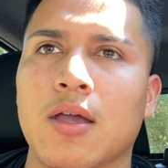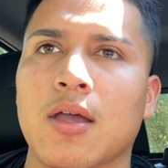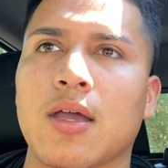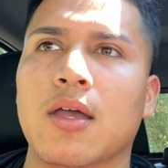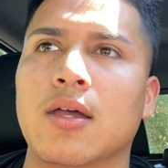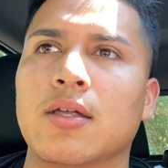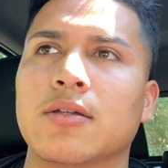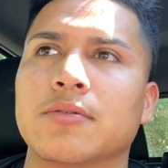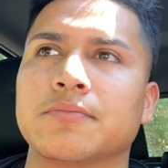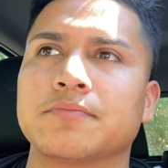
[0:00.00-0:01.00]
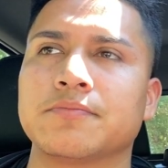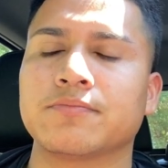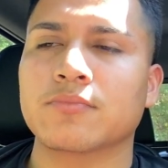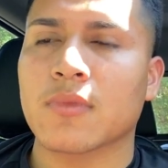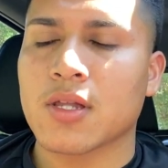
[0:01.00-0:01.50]
And
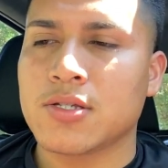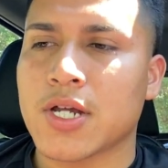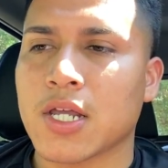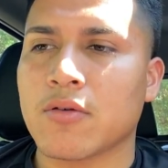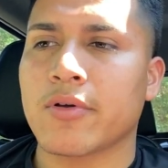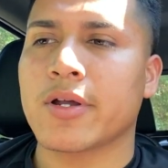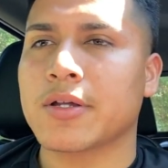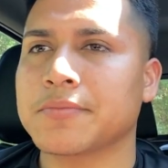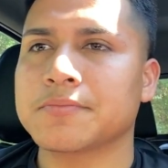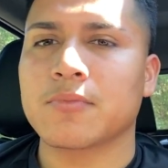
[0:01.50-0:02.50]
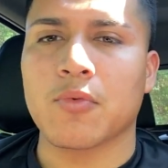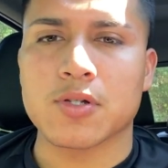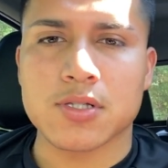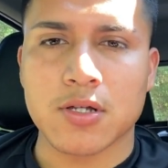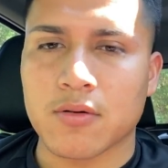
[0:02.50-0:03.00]
January was
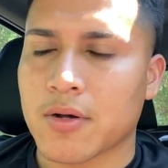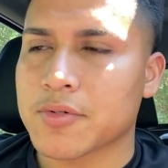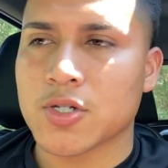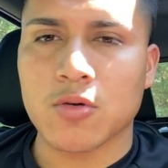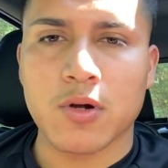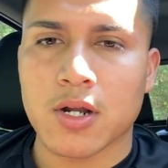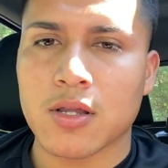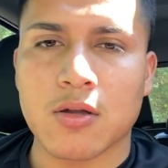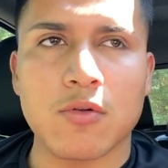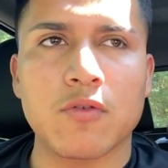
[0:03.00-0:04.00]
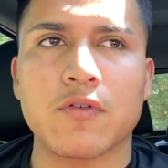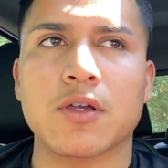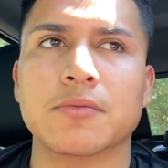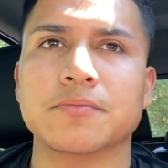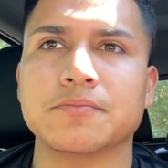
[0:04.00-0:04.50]
slow. I was still working in the
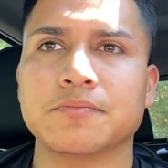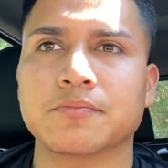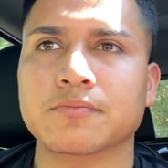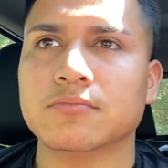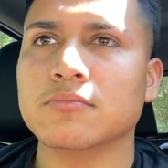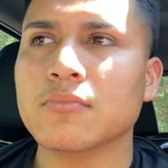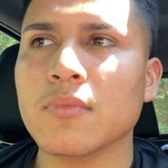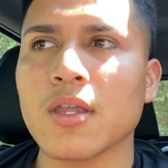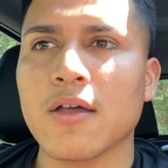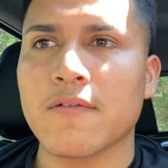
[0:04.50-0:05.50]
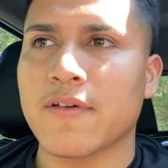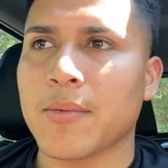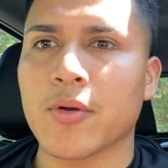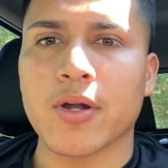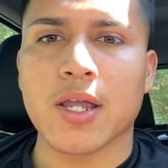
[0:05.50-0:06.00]
roofing.
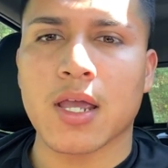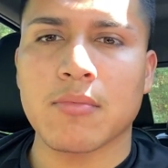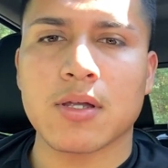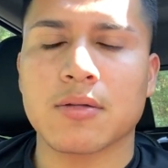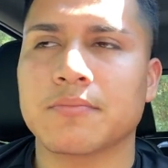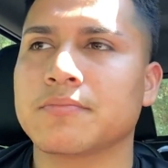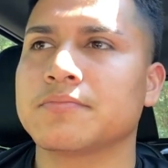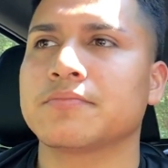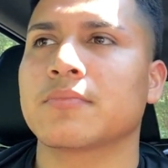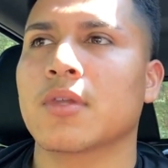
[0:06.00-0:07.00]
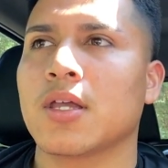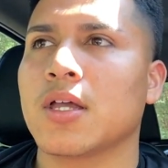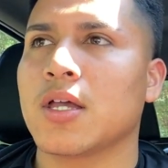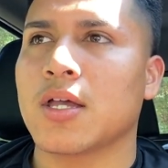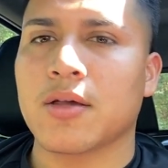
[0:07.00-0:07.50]
February came in,
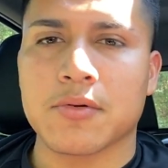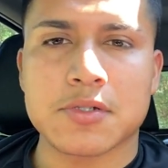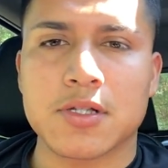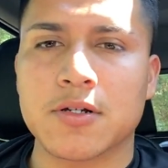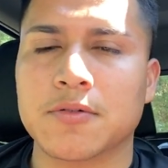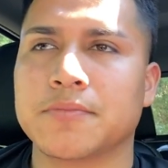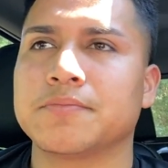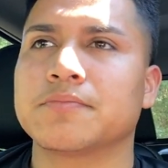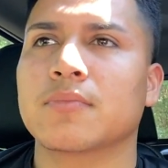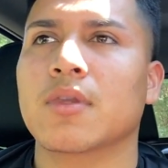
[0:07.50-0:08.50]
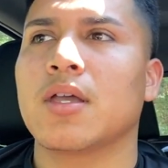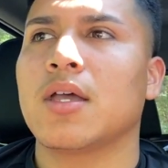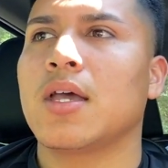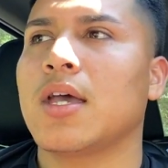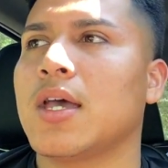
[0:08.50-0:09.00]
it was slow.
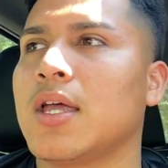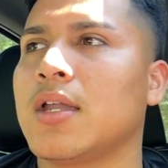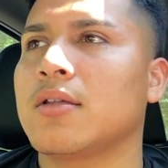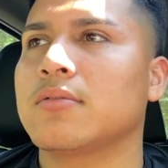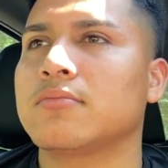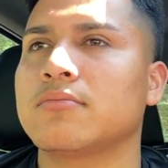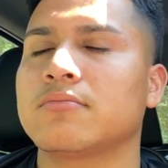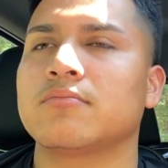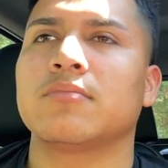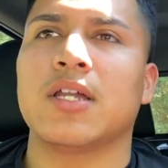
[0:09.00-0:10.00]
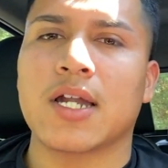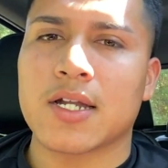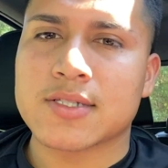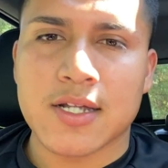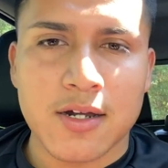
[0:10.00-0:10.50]
And then I
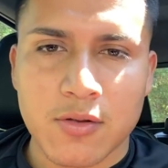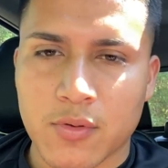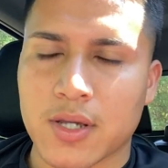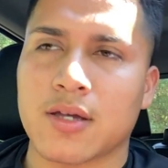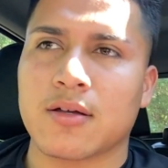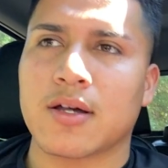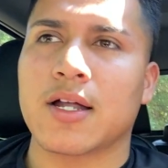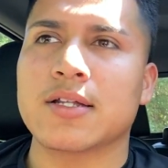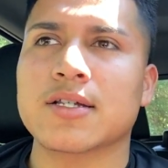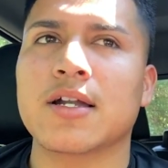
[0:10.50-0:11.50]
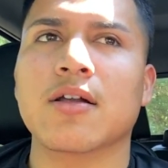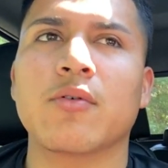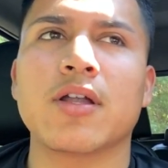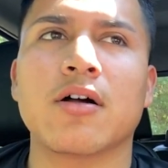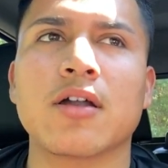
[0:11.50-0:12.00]
decided to quit. I decided to
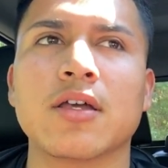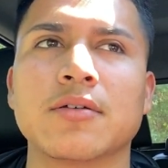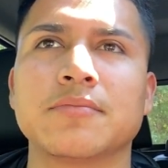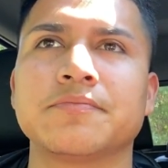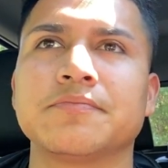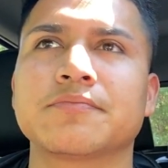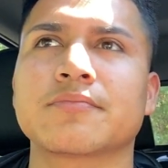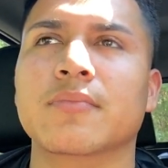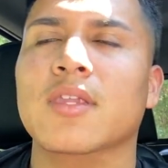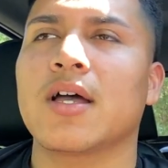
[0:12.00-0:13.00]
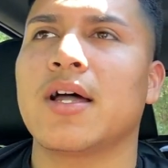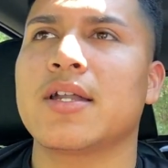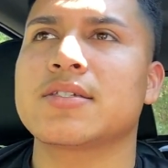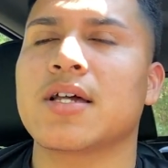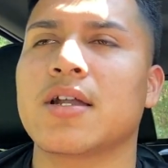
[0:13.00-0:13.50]
quit on it. I
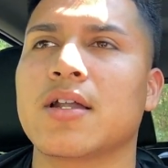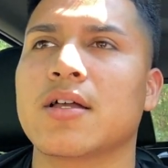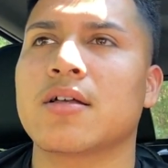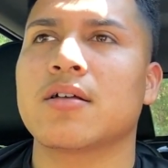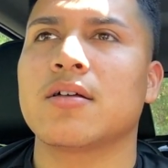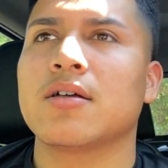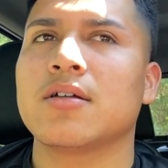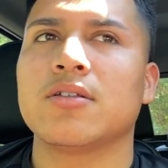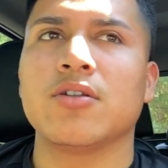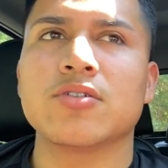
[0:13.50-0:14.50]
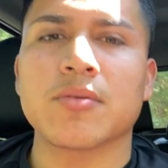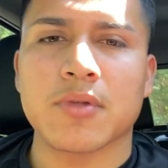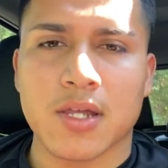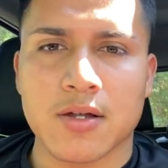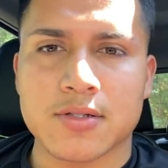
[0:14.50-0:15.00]
decided to do
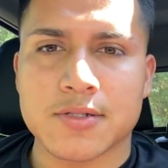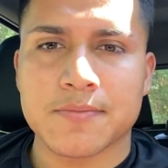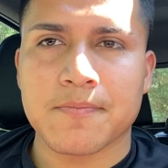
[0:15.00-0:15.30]
something else.